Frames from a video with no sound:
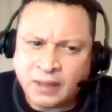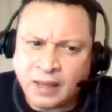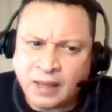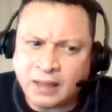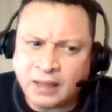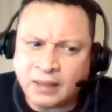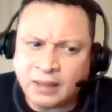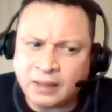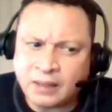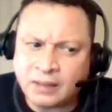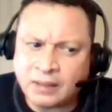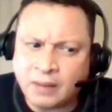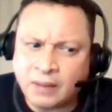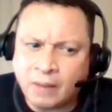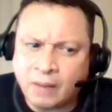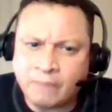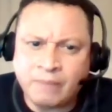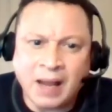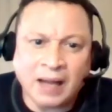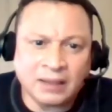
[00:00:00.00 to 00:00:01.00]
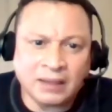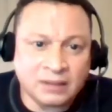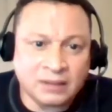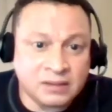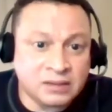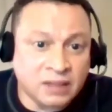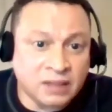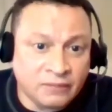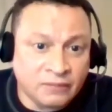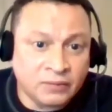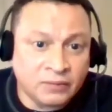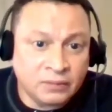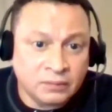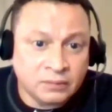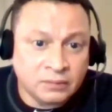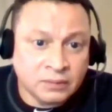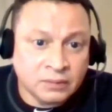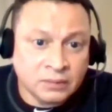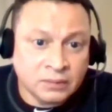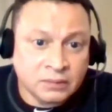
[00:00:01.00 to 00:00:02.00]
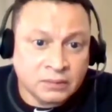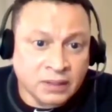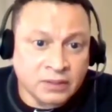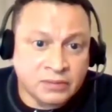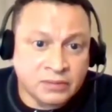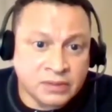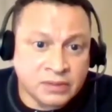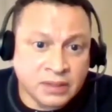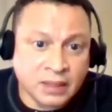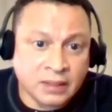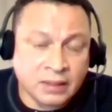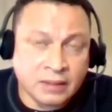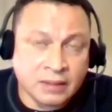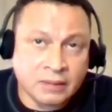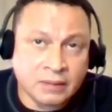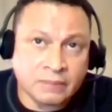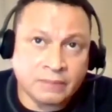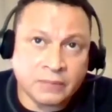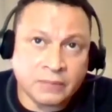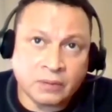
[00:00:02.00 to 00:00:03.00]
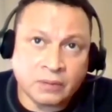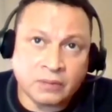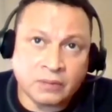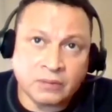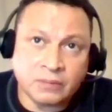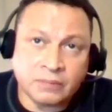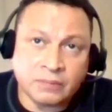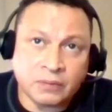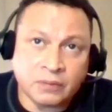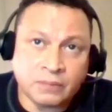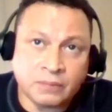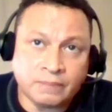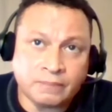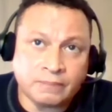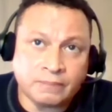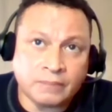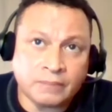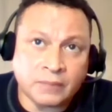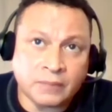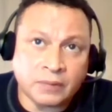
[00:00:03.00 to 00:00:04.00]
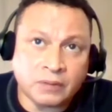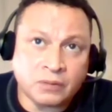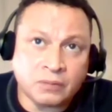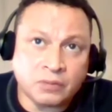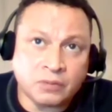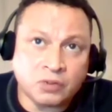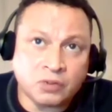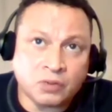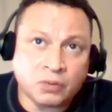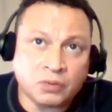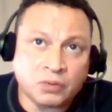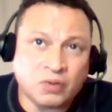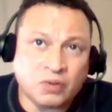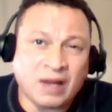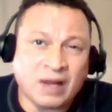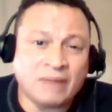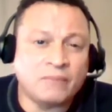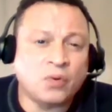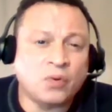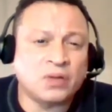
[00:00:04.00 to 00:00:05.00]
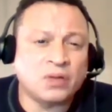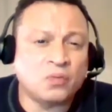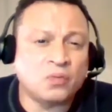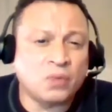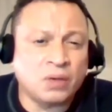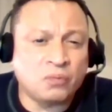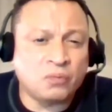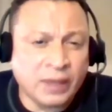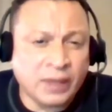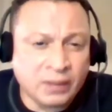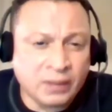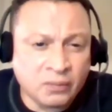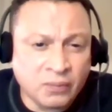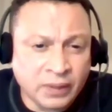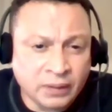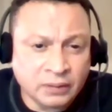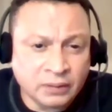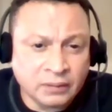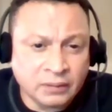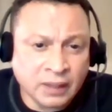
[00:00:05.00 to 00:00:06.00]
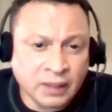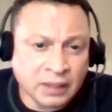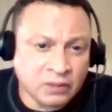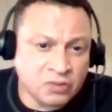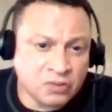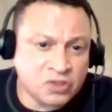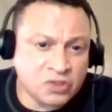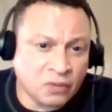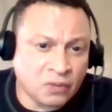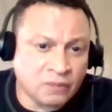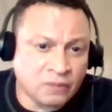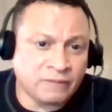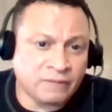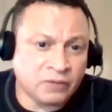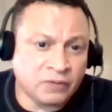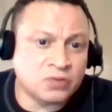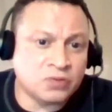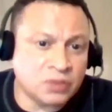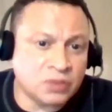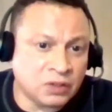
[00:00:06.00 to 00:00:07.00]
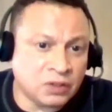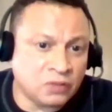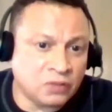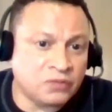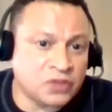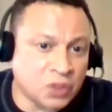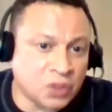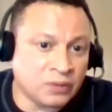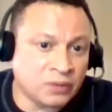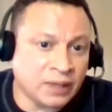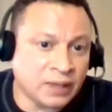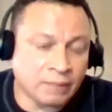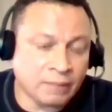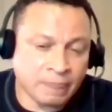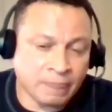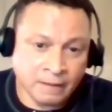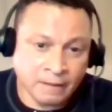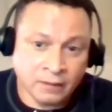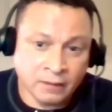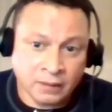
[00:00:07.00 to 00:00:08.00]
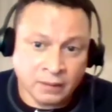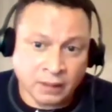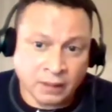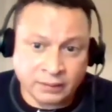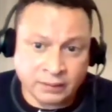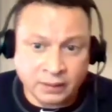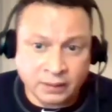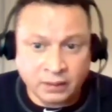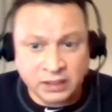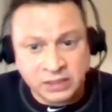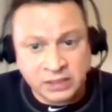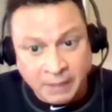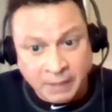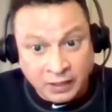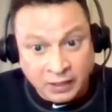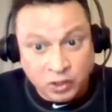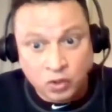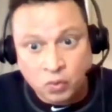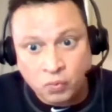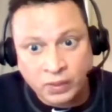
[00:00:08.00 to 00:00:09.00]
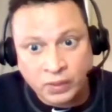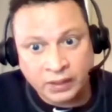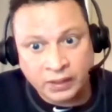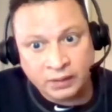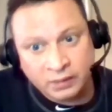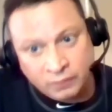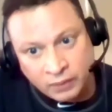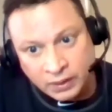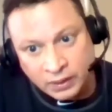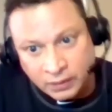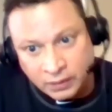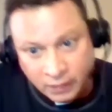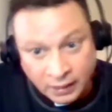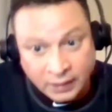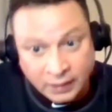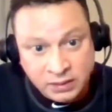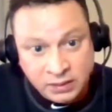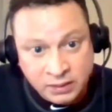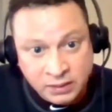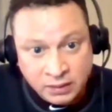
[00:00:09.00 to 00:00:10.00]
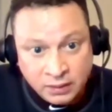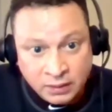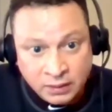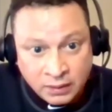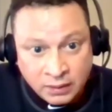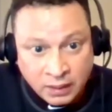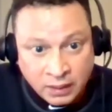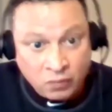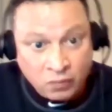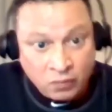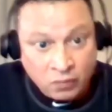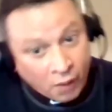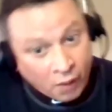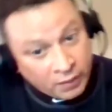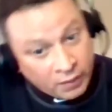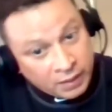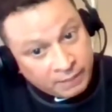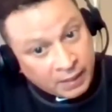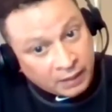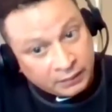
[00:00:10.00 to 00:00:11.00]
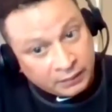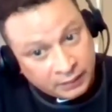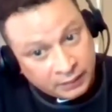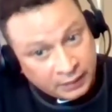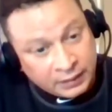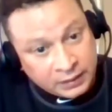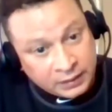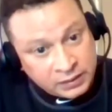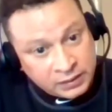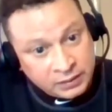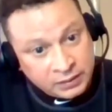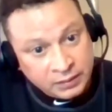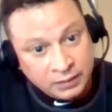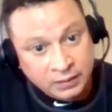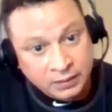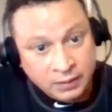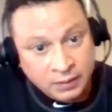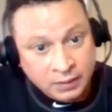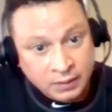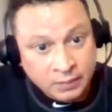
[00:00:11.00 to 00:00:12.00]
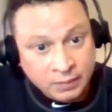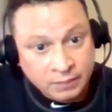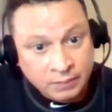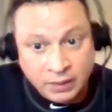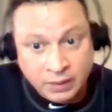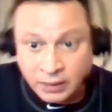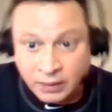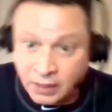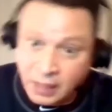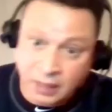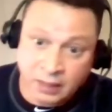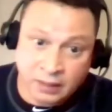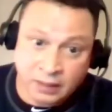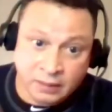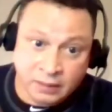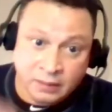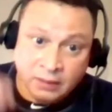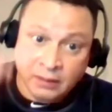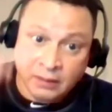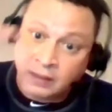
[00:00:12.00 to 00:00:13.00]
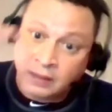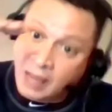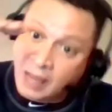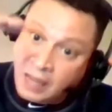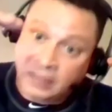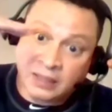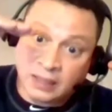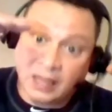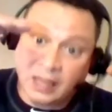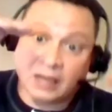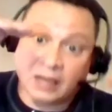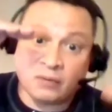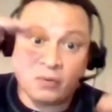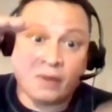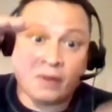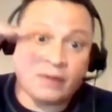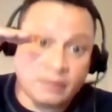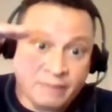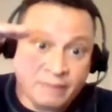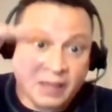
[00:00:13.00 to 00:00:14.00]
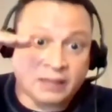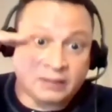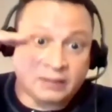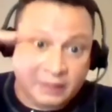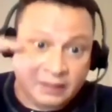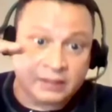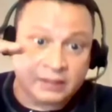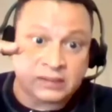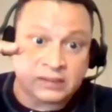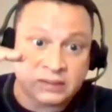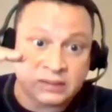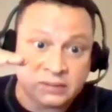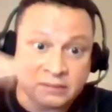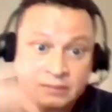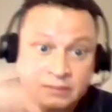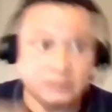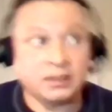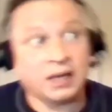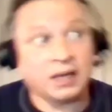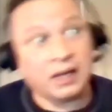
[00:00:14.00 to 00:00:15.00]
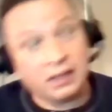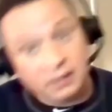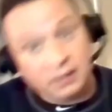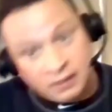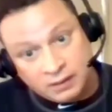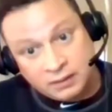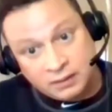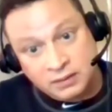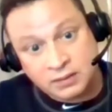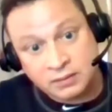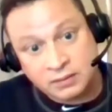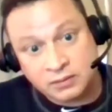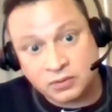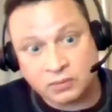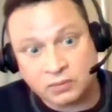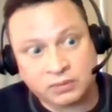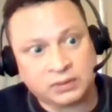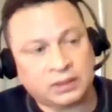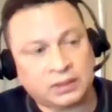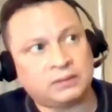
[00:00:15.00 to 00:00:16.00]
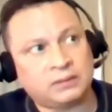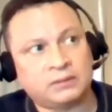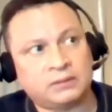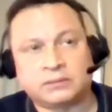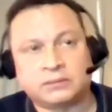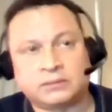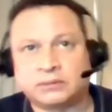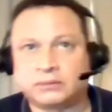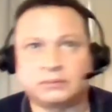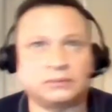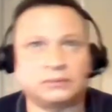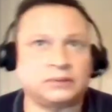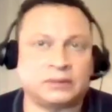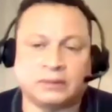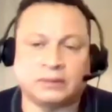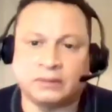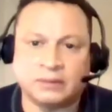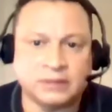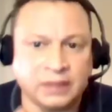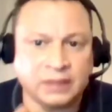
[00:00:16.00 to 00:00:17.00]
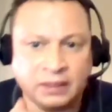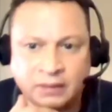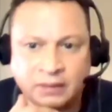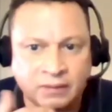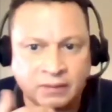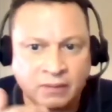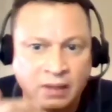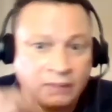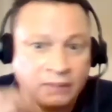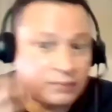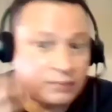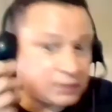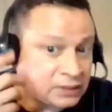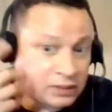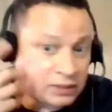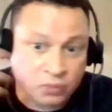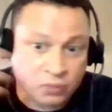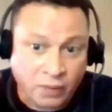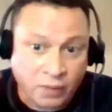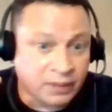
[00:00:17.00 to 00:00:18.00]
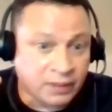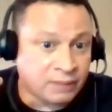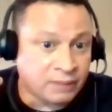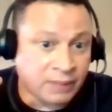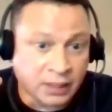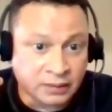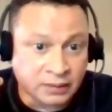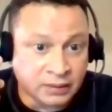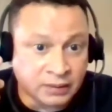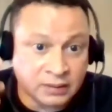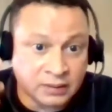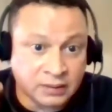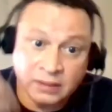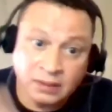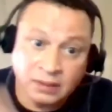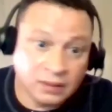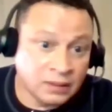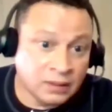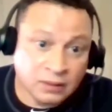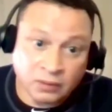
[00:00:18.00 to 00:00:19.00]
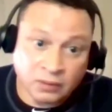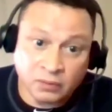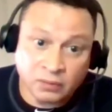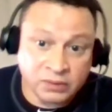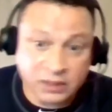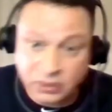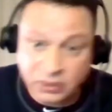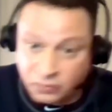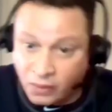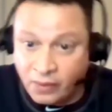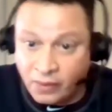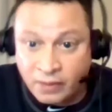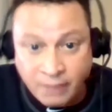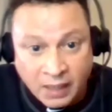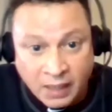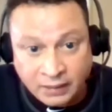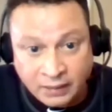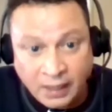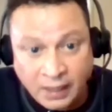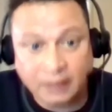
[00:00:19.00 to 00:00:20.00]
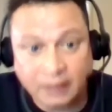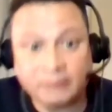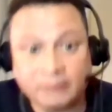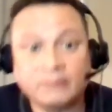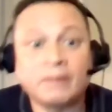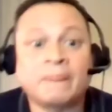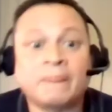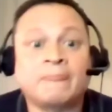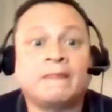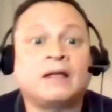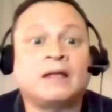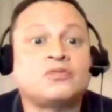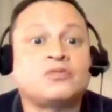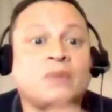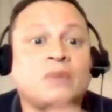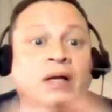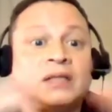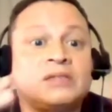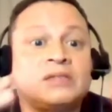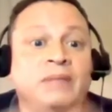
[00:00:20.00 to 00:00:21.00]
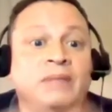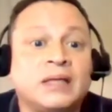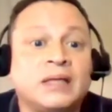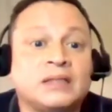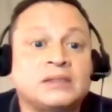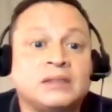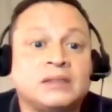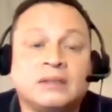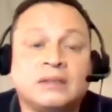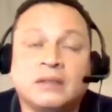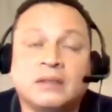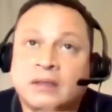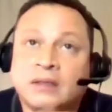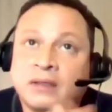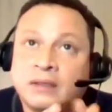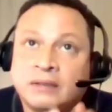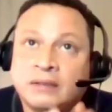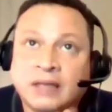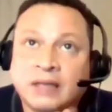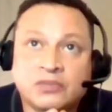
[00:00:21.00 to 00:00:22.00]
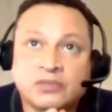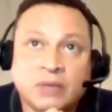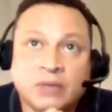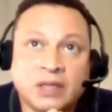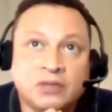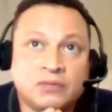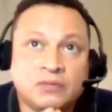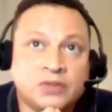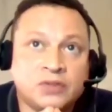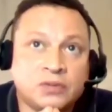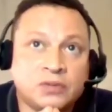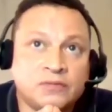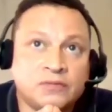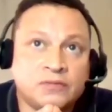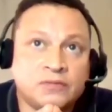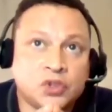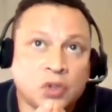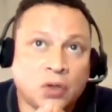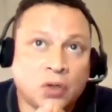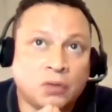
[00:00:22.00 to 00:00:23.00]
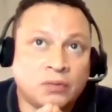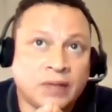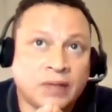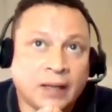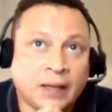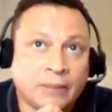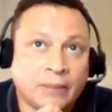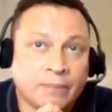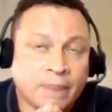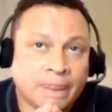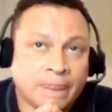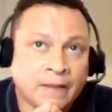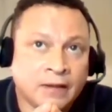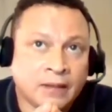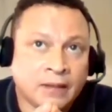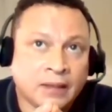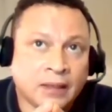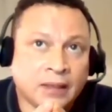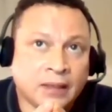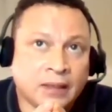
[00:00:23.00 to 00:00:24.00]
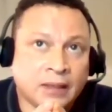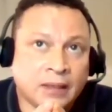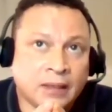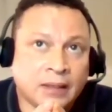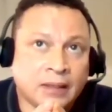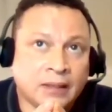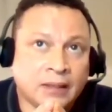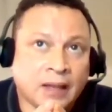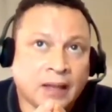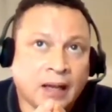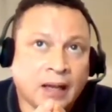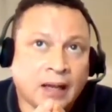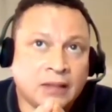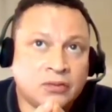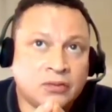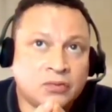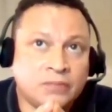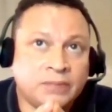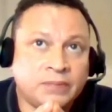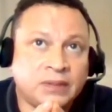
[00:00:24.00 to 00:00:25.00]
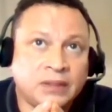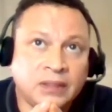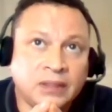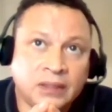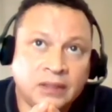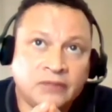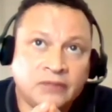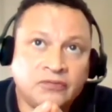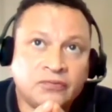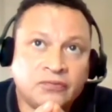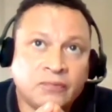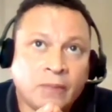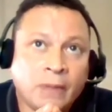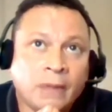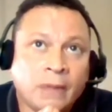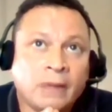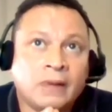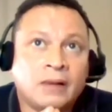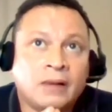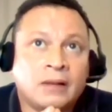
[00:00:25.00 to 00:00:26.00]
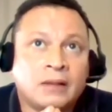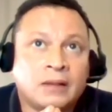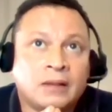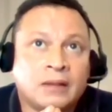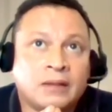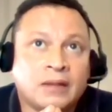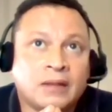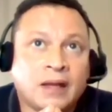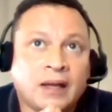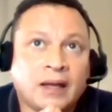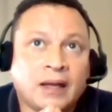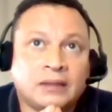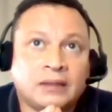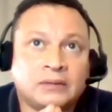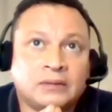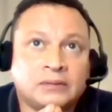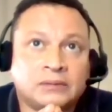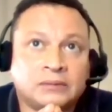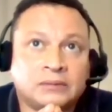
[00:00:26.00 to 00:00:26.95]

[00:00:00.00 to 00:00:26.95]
and a balance level like you said like, uh, you know you you you you don't you have more than one way to win and you show if you and you've shown that like they'll expect you to win with this and worry about this but then now they got to worry about this and this so it's like oh you know it's like oh i was just worrying about this don't just worry about that that's why it's mixed, and that's why you've, you've shown that. And I do believe that